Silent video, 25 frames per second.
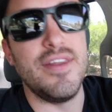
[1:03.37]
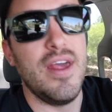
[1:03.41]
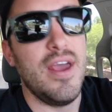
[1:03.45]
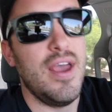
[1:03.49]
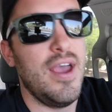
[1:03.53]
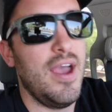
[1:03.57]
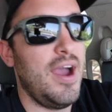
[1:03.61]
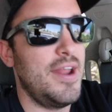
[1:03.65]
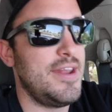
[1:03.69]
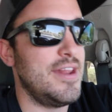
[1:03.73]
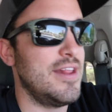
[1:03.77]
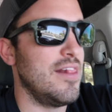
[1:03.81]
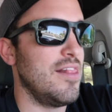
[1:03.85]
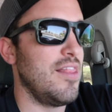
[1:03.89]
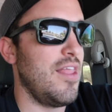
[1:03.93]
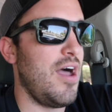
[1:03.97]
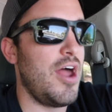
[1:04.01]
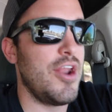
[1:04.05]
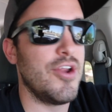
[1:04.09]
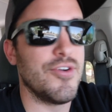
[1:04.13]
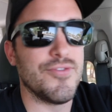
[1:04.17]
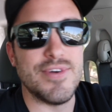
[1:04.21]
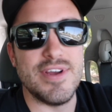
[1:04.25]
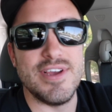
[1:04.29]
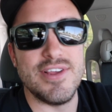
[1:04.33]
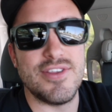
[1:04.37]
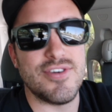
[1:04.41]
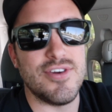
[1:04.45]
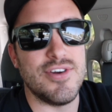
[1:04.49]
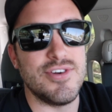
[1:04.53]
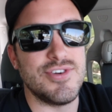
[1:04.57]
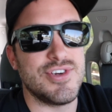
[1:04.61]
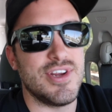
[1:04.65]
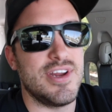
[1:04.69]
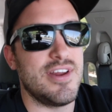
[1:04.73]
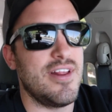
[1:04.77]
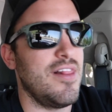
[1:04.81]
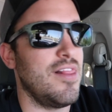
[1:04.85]
And did a lot of
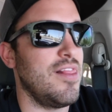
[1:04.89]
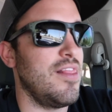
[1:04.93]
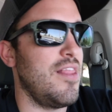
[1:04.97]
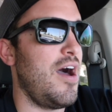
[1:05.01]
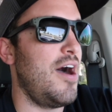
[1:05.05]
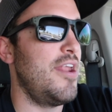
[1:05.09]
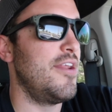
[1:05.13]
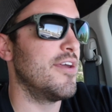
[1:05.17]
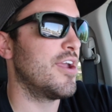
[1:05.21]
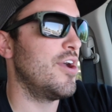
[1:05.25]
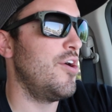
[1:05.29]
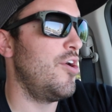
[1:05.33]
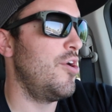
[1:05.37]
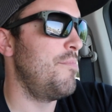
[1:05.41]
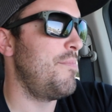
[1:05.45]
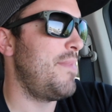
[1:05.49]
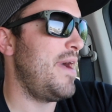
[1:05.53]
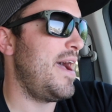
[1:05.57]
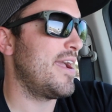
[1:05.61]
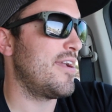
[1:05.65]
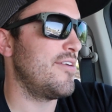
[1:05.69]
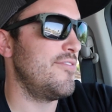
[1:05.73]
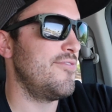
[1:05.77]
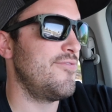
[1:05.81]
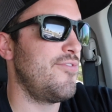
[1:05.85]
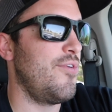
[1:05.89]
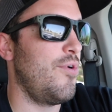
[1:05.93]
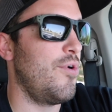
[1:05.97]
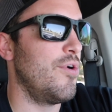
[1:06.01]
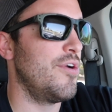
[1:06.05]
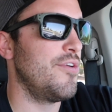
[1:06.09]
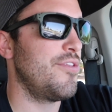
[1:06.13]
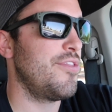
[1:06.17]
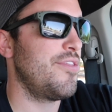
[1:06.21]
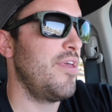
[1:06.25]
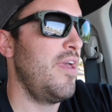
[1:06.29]
research, I did a lot of going back and forth,